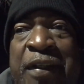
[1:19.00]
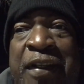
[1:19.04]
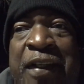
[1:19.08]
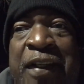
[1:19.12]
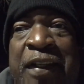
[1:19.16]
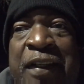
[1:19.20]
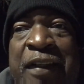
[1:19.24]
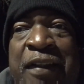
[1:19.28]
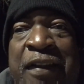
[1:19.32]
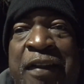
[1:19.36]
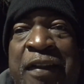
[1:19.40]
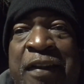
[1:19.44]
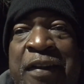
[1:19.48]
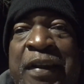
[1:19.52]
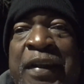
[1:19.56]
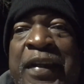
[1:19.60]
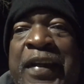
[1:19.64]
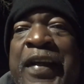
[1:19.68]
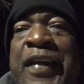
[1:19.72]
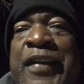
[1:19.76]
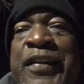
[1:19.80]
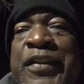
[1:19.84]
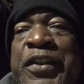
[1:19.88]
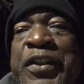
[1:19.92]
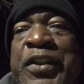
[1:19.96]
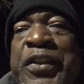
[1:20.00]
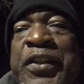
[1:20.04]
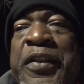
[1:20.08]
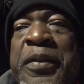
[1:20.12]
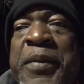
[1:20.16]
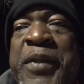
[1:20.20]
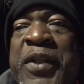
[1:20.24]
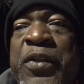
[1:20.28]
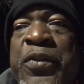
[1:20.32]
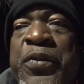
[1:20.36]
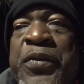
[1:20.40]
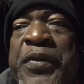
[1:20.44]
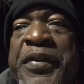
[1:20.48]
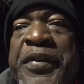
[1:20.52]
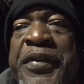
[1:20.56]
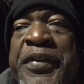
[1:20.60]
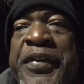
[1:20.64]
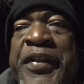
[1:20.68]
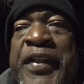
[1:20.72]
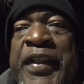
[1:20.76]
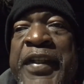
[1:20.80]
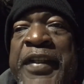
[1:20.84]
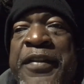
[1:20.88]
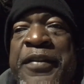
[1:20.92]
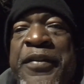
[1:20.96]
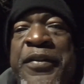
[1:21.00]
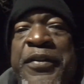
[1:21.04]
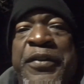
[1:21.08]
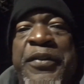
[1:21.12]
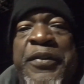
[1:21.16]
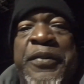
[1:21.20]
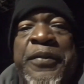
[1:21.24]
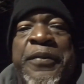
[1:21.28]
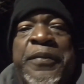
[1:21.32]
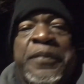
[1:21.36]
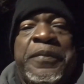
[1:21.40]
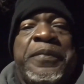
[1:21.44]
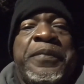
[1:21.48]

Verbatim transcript: right? I'll see you in about 20 seconds.